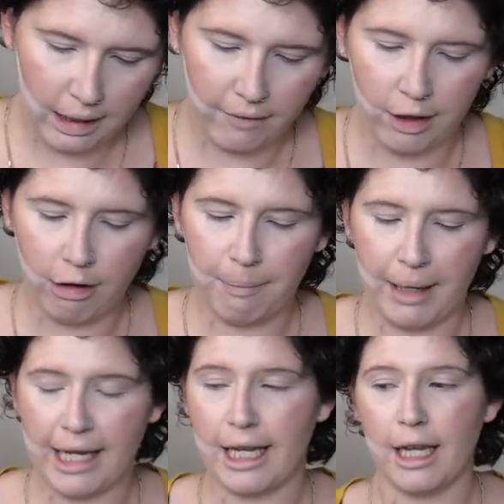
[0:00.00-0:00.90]
you don't know what
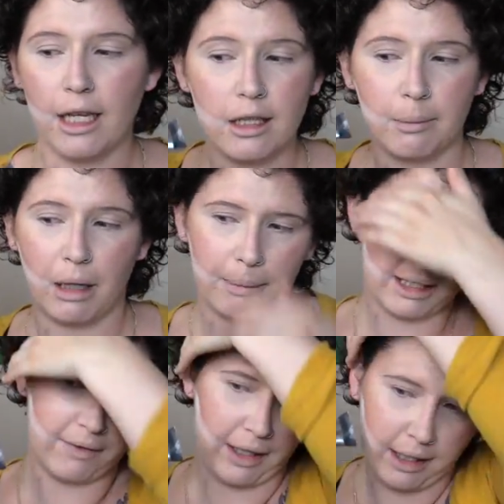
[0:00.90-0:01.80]
baking is, the
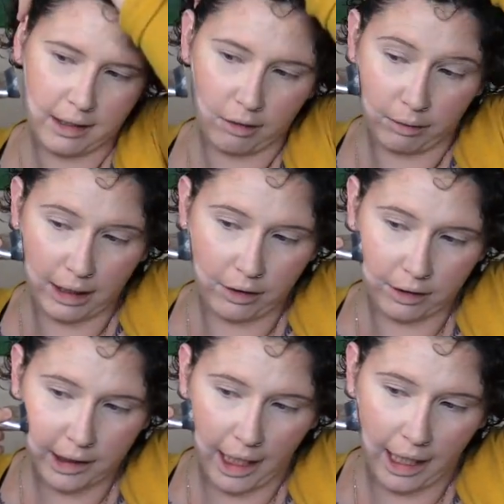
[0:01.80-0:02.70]
purpose of it is to
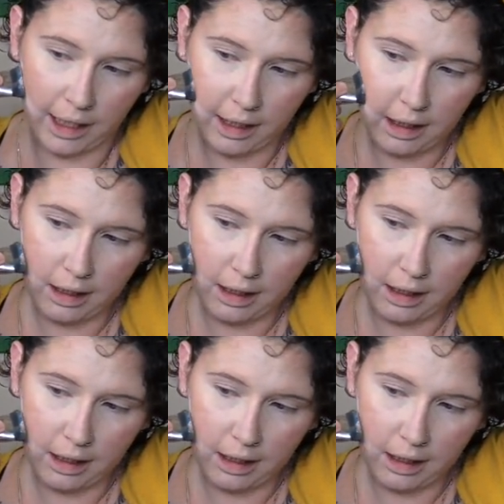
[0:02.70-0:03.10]
recreate